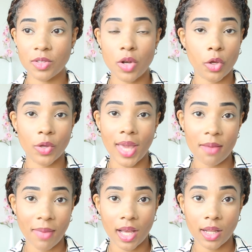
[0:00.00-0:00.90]
you
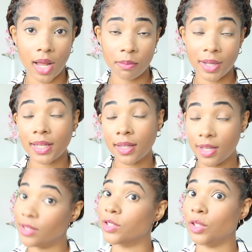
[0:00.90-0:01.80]
can't make a lot of money,
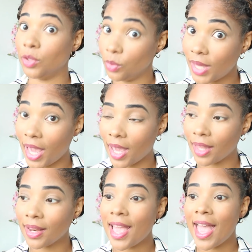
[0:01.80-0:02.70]
because you
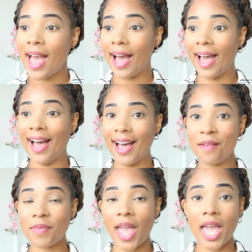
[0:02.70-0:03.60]
can.
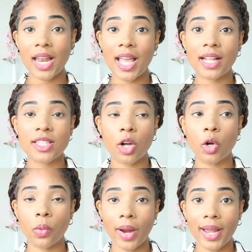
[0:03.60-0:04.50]
And it's a
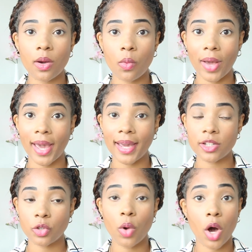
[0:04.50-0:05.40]
great way
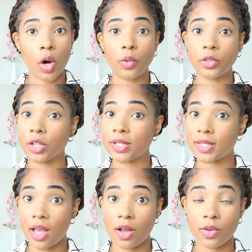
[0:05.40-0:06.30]
to hone your
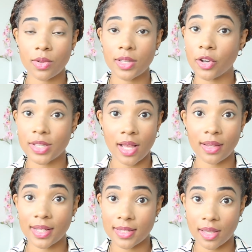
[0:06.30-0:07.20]

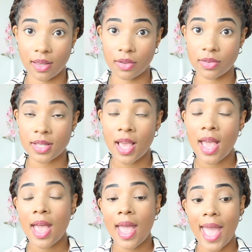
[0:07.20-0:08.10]
selling skills.
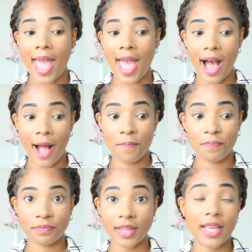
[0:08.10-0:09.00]

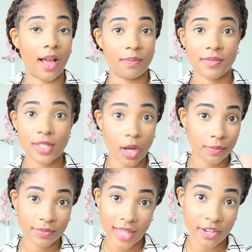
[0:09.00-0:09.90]
Yeah,
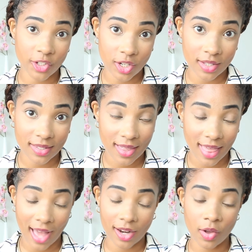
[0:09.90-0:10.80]
so that's just
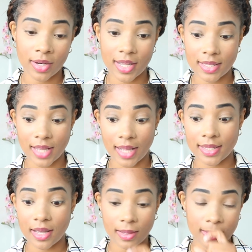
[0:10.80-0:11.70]
that on inside
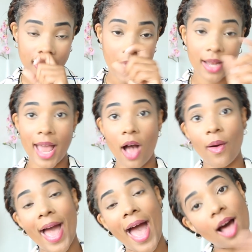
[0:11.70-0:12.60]
sales.
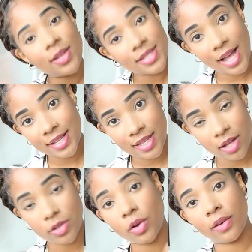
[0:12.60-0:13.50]
Now, outside
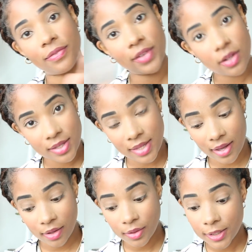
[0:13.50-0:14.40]
sales or field
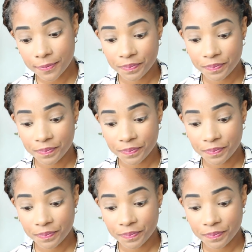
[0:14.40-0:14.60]
sales